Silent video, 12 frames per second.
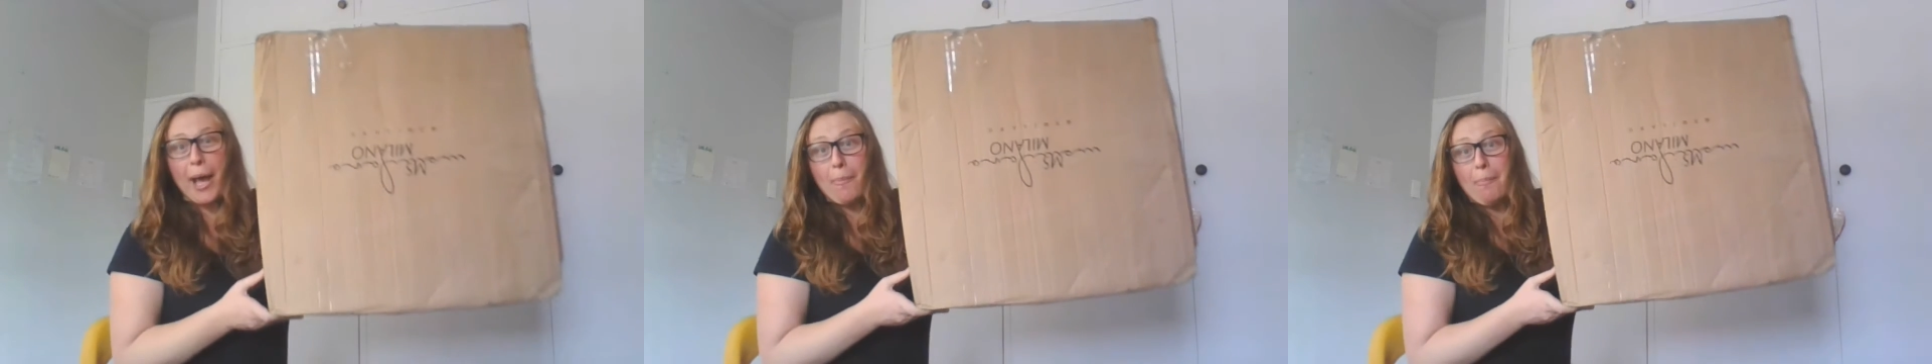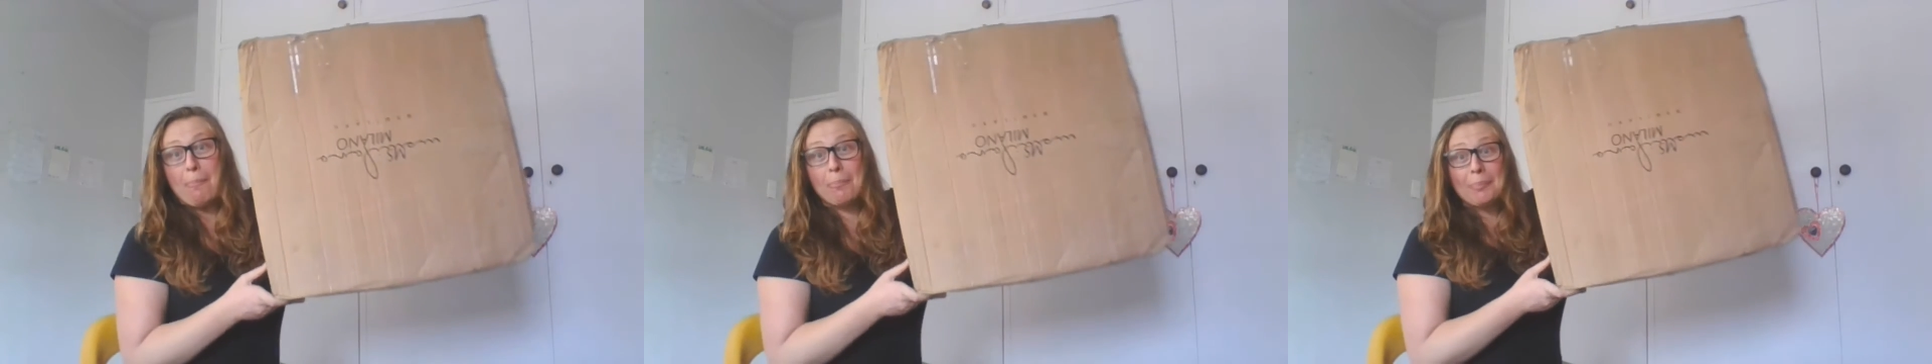
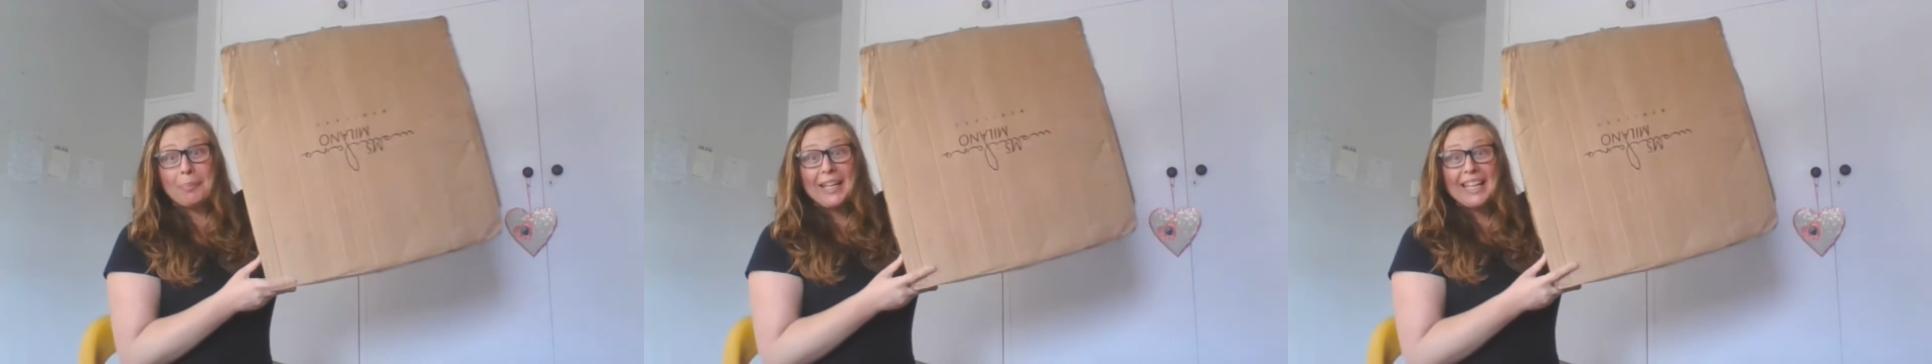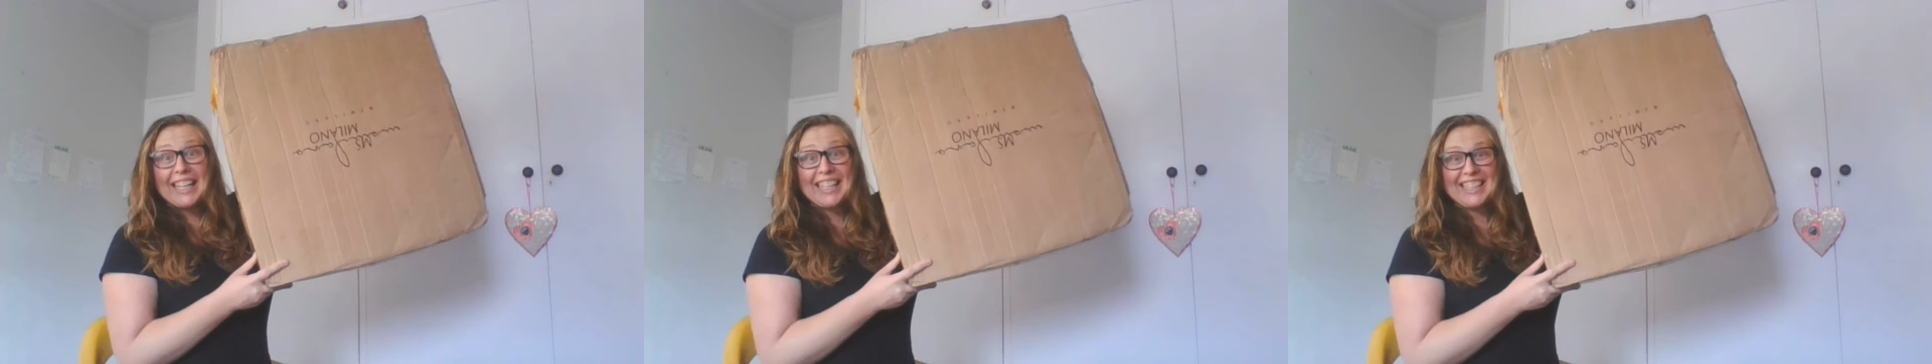a
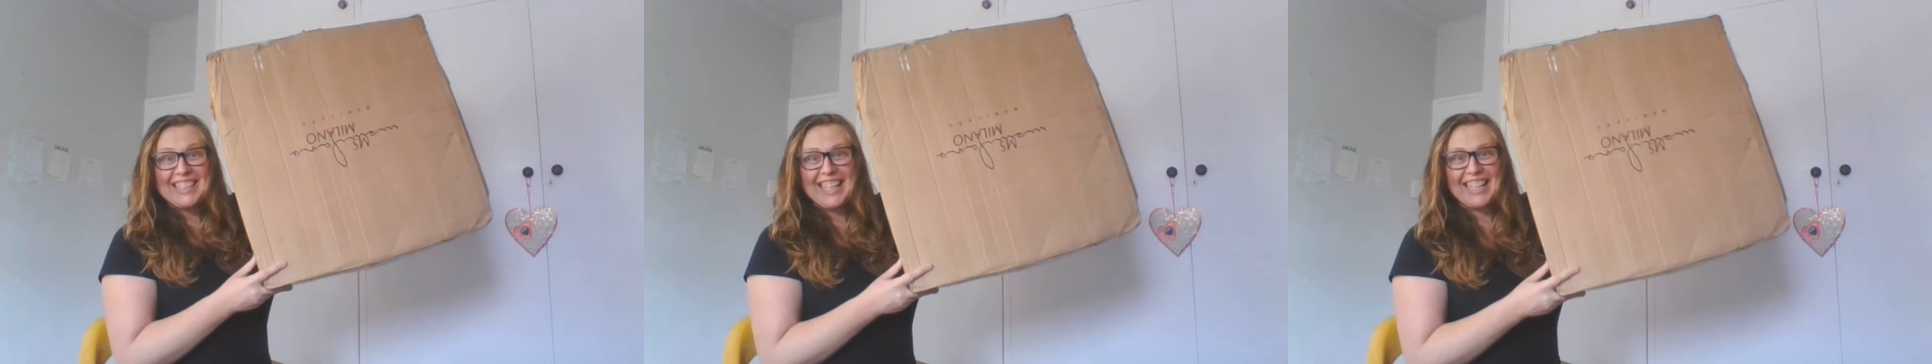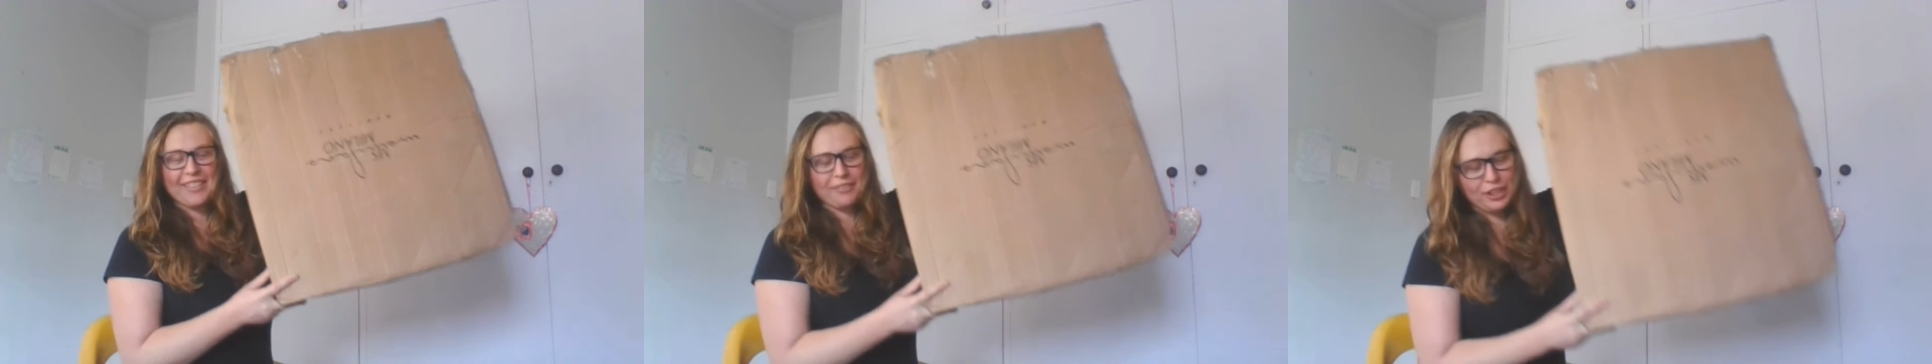big
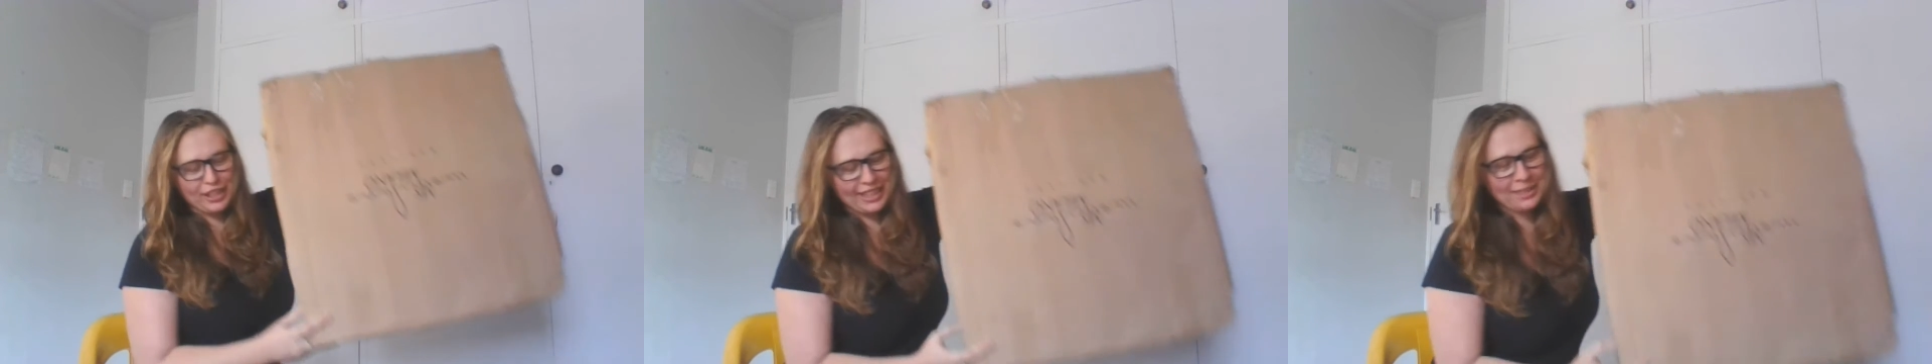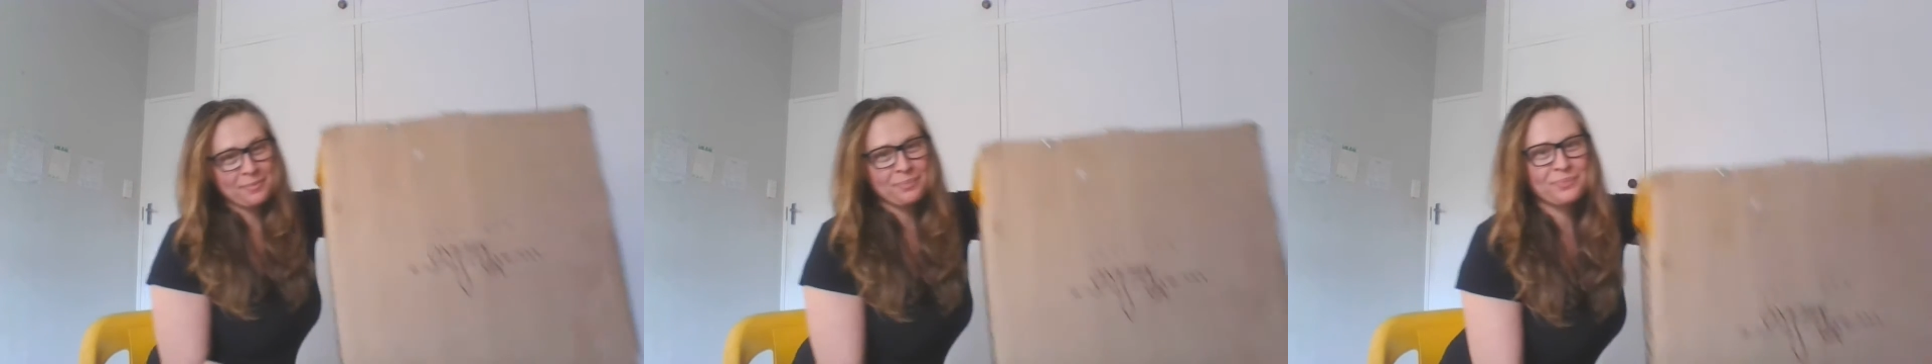
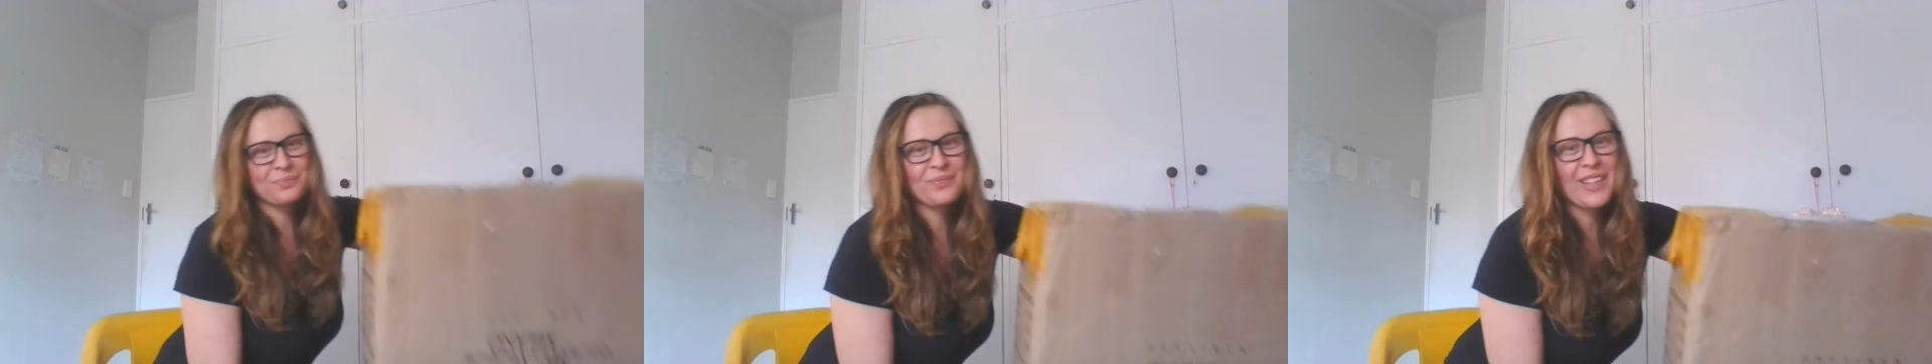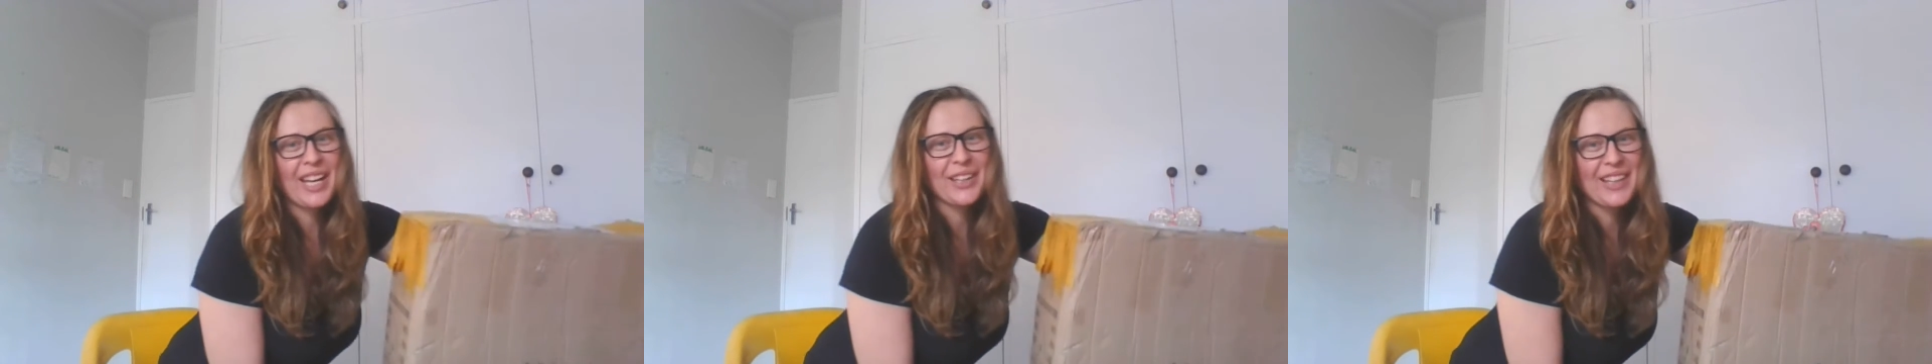delivery.
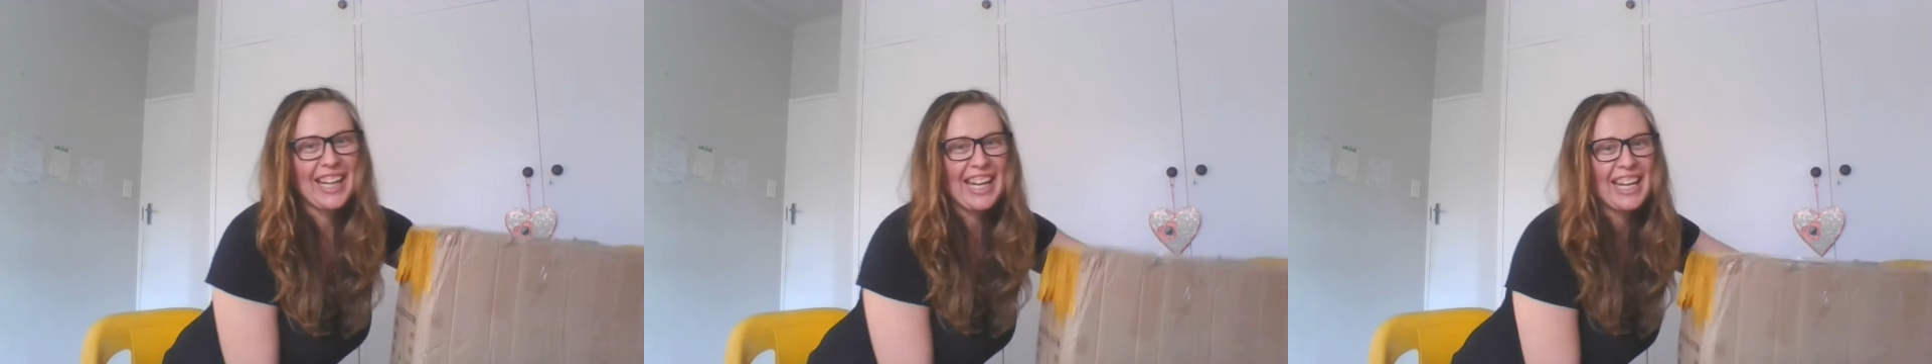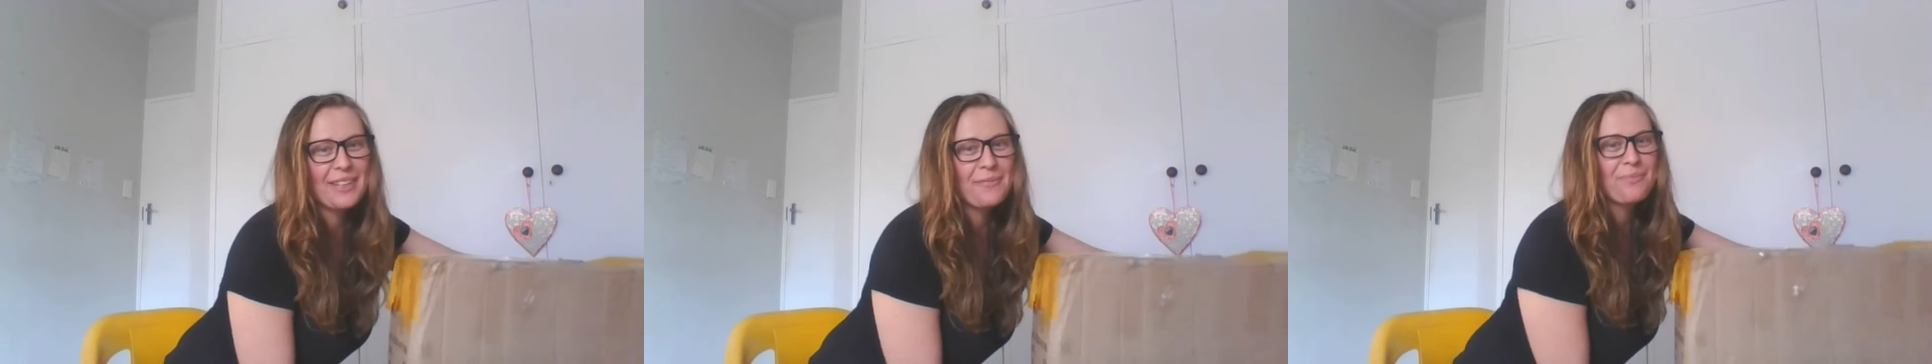
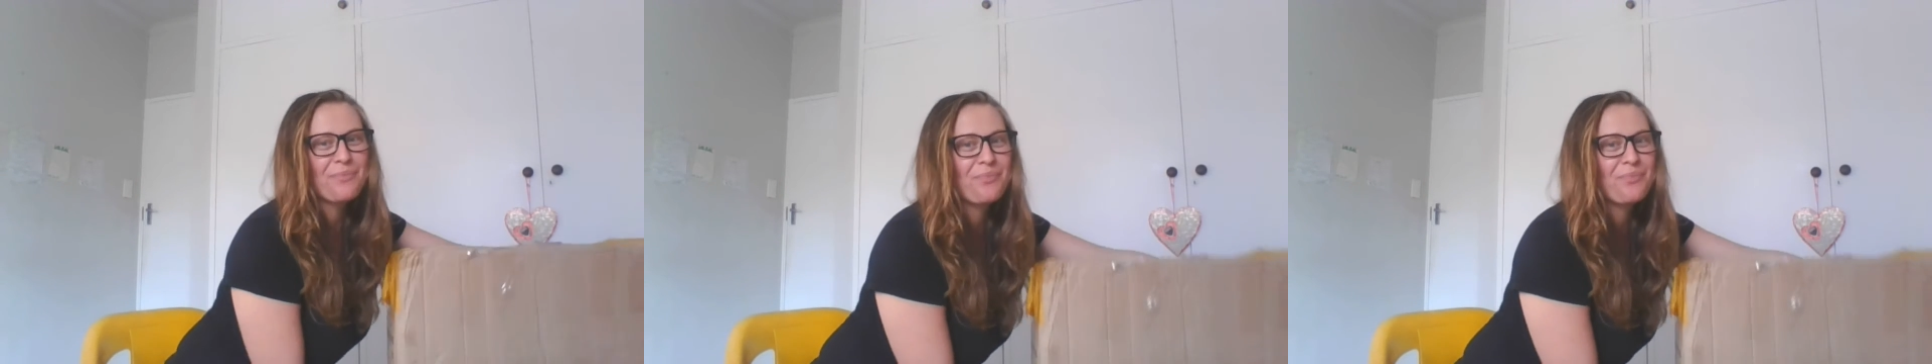Okay.